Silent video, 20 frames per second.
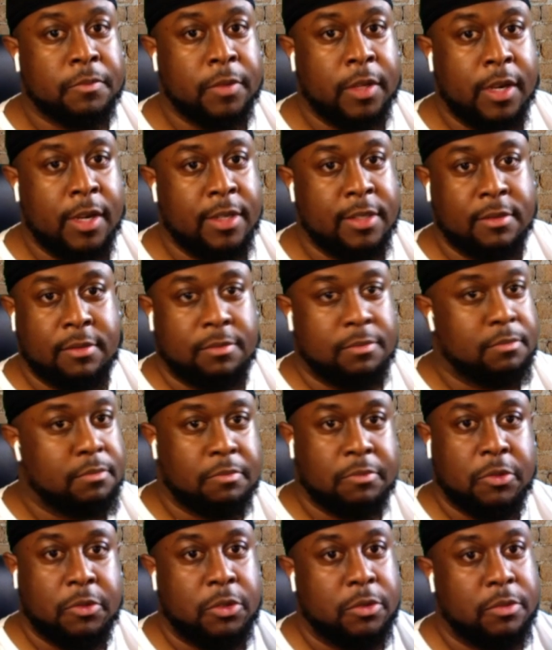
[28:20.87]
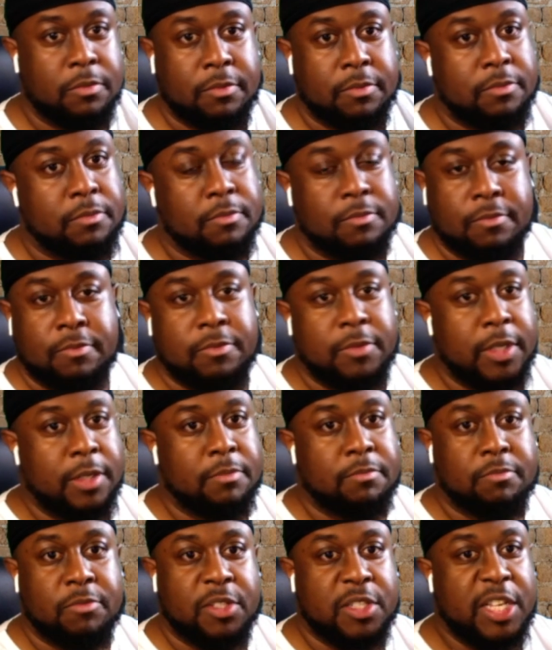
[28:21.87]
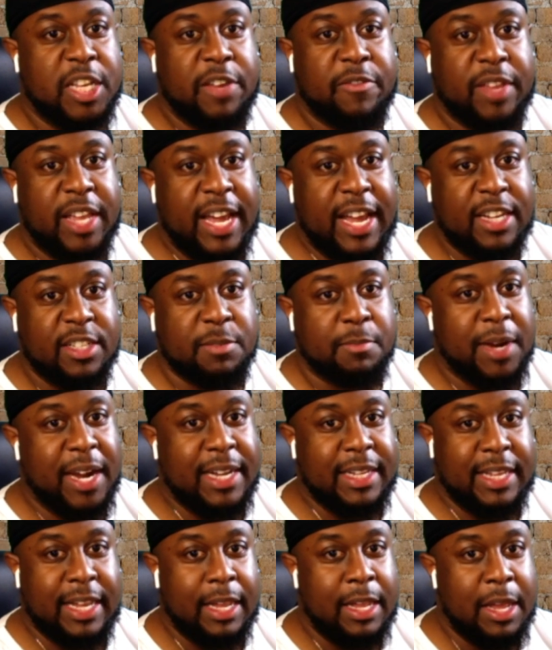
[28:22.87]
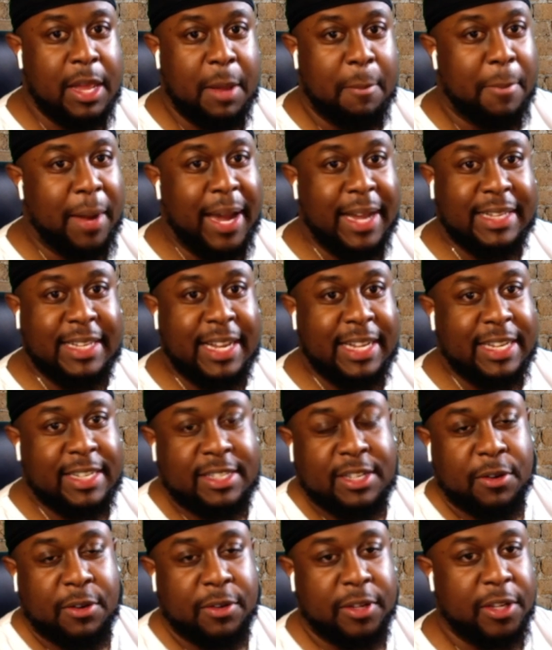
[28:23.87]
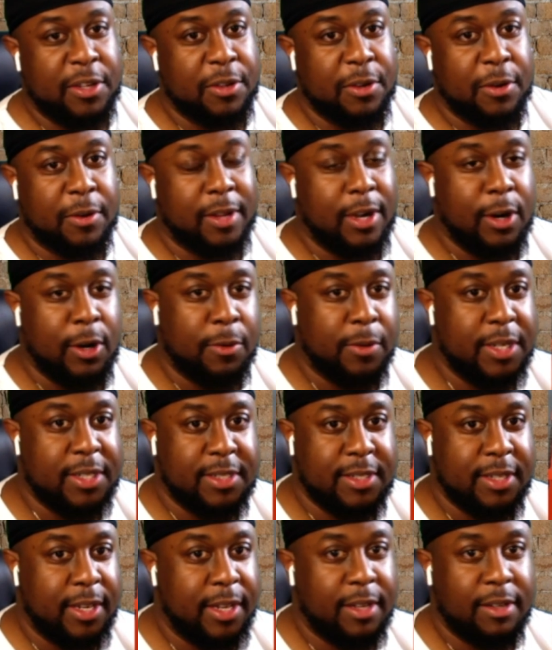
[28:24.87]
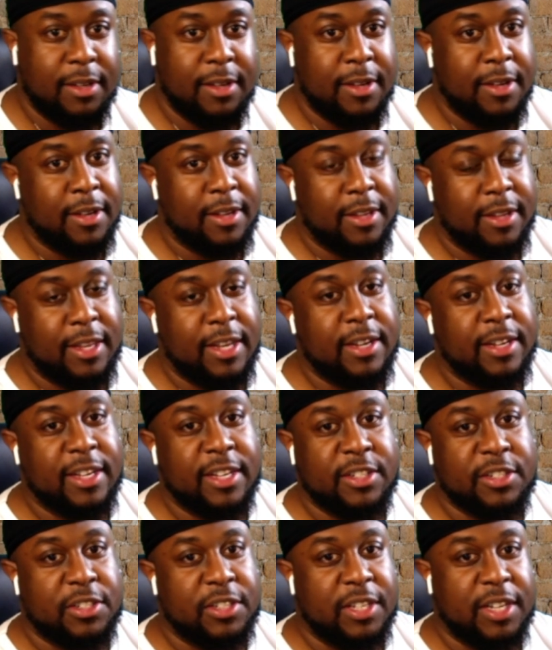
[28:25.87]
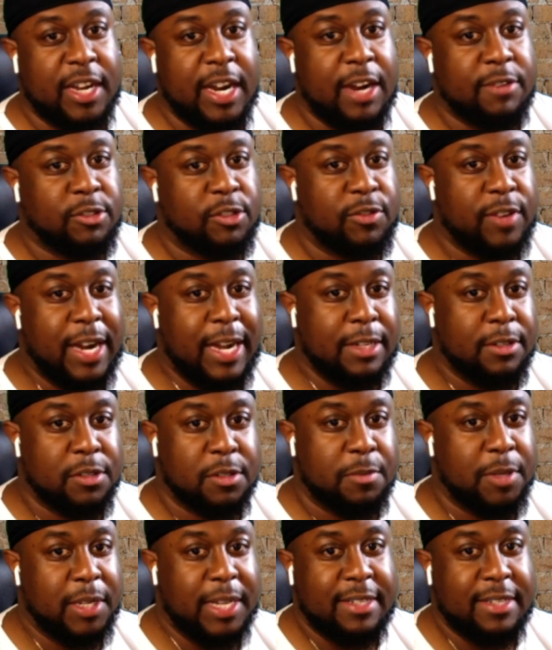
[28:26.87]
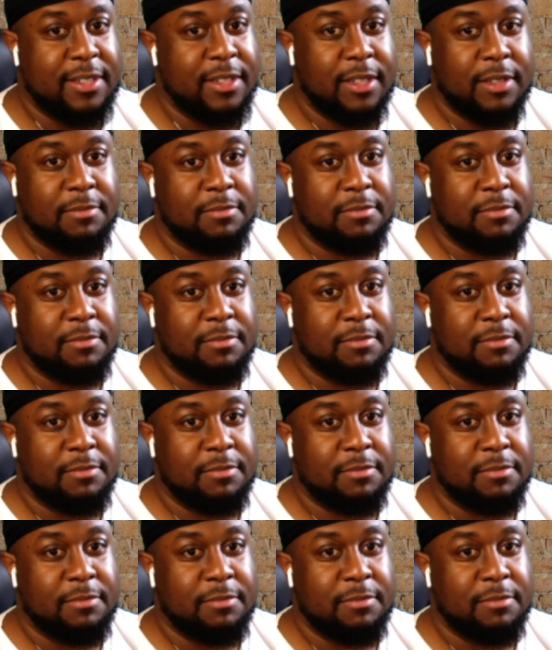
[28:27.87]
Because Steve Nash, Mike D'Antoni, you know what I always say. They'll get you to the conference finals, but that's it.